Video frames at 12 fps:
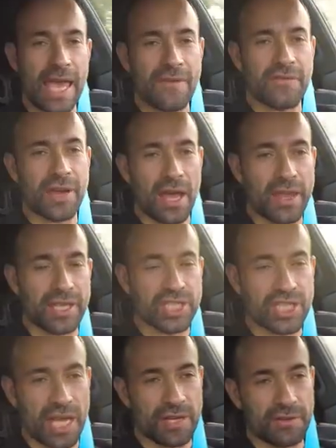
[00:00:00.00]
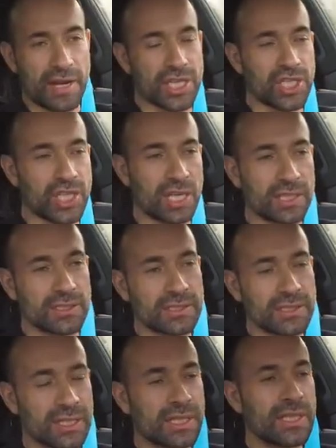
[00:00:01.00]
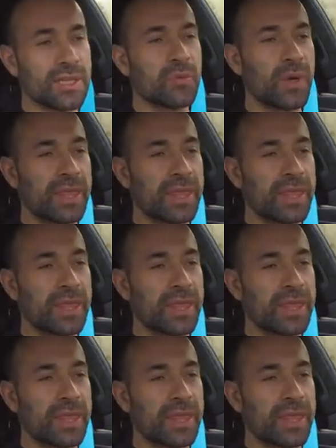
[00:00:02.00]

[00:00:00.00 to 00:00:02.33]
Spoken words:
every other generation,